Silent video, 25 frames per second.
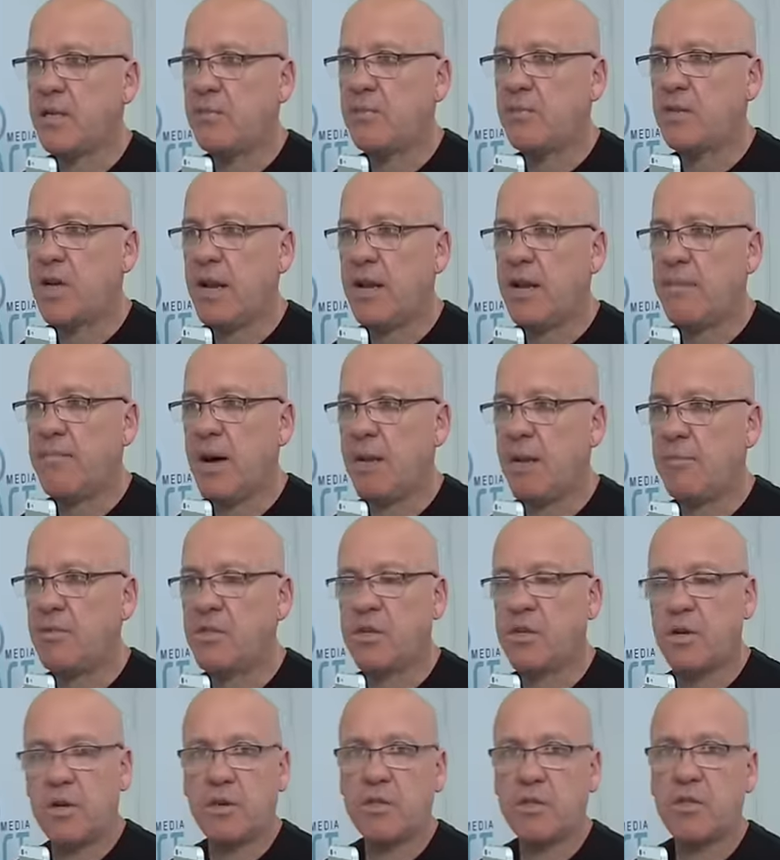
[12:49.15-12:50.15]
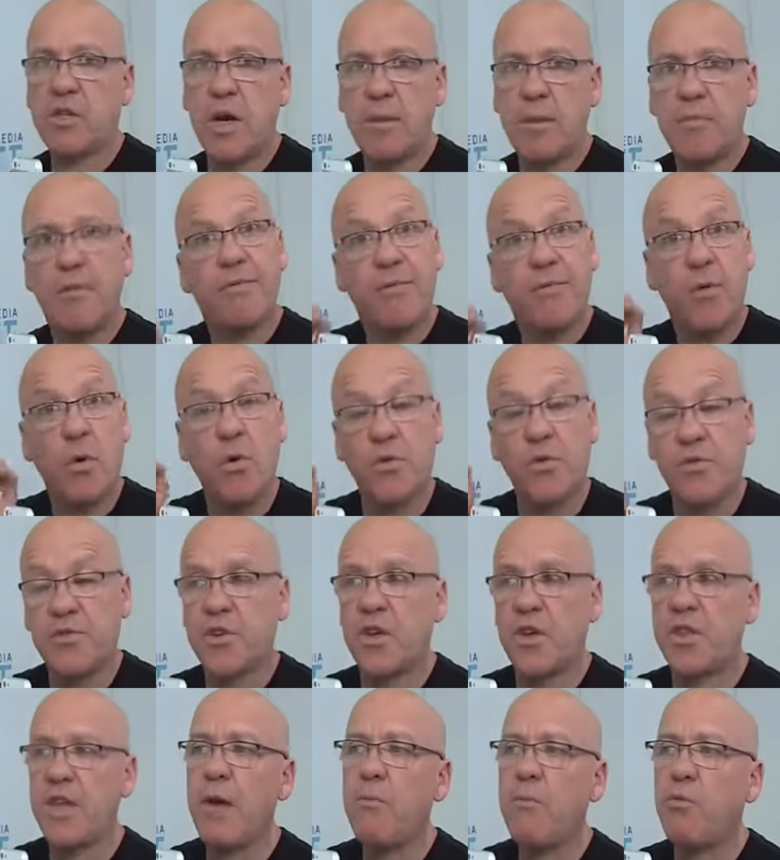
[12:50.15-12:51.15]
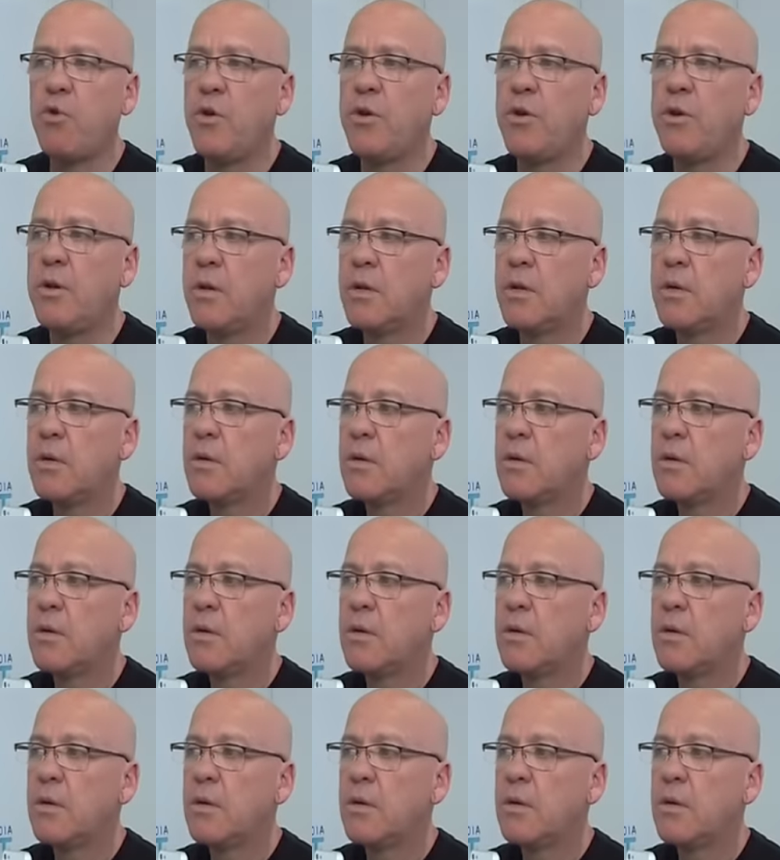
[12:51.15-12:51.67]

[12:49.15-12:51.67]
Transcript: It was only published on October 4th. So that would